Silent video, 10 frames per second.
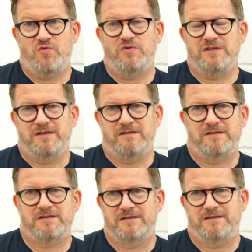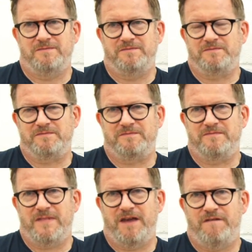audience um,
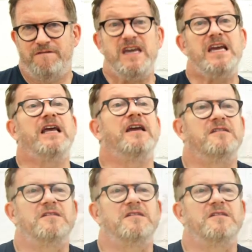feeling